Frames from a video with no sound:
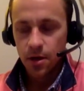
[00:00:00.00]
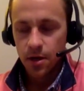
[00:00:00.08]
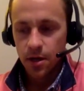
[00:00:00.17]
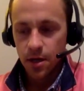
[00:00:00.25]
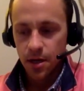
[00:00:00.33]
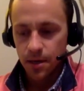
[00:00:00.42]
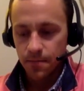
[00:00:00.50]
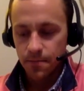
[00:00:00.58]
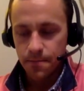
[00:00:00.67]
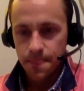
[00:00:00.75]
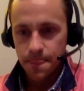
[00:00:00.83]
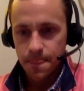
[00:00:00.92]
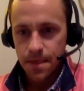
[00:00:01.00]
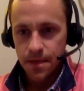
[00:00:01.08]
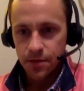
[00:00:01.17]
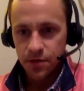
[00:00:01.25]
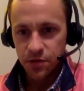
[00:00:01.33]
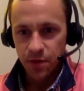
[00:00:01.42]
Um,
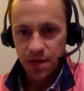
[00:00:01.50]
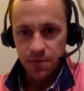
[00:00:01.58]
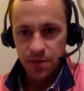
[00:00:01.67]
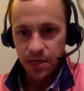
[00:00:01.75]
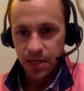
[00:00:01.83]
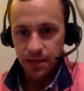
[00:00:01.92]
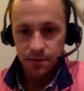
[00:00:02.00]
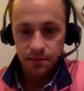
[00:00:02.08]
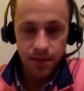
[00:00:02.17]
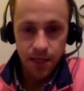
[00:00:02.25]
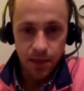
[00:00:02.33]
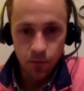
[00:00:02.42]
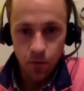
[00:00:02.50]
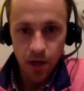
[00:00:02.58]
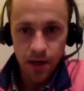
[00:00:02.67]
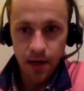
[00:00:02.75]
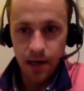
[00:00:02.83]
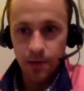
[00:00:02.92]
despite being in
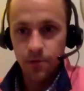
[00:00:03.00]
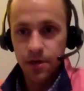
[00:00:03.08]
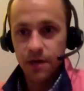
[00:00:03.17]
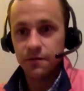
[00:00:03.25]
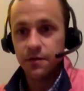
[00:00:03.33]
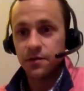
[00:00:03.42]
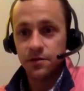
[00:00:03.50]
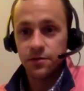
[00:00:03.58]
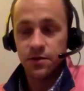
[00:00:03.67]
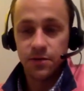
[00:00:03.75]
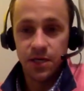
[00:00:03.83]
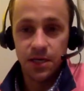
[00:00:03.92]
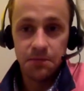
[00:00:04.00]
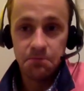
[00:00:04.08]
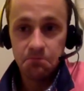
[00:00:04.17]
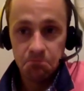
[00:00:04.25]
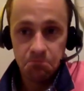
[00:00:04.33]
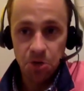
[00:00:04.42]
what I would have considered to be,
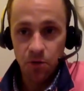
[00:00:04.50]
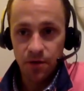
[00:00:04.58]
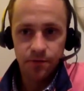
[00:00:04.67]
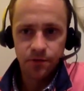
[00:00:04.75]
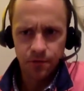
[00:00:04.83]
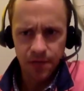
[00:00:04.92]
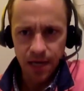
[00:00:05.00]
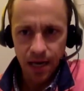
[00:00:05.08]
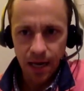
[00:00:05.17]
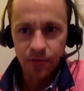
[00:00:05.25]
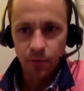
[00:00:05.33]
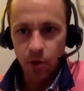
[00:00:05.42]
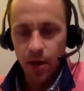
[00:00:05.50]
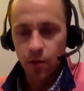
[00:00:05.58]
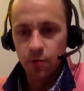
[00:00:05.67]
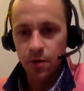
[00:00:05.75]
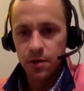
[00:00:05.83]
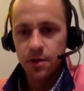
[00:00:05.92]
you know, certainly not optimal
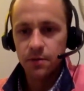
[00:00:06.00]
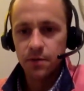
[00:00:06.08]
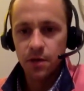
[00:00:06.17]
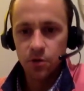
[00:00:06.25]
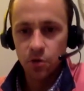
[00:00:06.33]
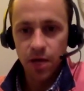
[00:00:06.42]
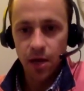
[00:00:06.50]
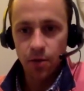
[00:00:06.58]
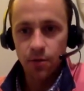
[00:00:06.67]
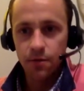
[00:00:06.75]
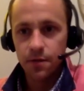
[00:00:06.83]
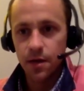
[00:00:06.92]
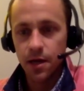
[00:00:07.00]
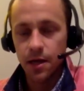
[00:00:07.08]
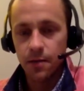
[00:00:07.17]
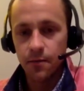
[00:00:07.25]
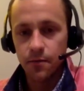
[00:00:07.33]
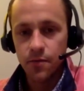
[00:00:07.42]
health, but in, in good health,
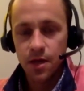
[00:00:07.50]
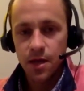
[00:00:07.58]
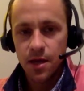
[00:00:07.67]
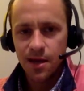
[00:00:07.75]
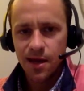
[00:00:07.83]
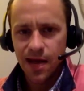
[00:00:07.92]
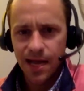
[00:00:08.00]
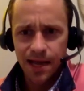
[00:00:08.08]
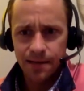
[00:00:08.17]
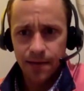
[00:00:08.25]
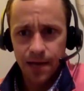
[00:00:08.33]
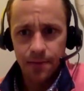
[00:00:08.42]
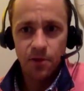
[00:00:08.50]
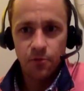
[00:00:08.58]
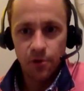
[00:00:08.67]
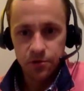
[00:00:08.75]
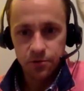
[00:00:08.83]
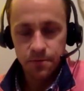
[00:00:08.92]
um, I had high blood
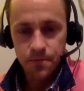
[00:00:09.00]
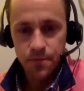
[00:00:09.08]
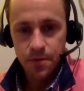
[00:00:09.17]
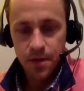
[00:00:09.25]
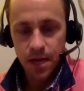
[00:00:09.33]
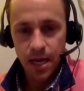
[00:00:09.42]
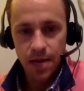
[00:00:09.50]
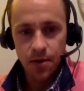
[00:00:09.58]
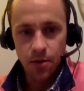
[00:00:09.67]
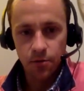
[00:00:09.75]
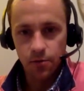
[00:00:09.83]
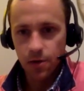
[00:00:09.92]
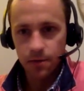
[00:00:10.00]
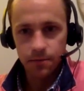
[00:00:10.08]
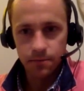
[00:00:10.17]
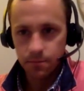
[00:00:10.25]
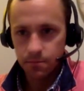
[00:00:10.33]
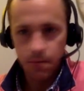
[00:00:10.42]
pressure, and all throughout
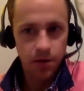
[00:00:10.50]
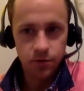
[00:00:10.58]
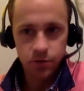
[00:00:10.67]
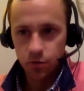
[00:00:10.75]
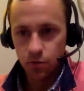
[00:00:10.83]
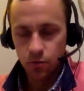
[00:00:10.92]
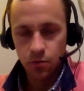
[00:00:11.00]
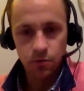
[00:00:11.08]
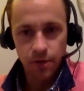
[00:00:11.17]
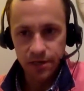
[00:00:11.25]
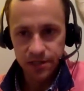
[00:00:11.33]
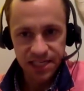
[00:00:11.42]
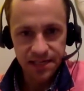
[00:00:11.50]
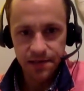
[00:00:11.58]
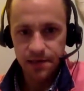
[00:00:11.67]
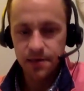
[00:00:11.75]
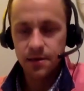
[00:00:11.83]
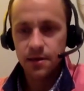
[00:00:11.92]
medical school, residency,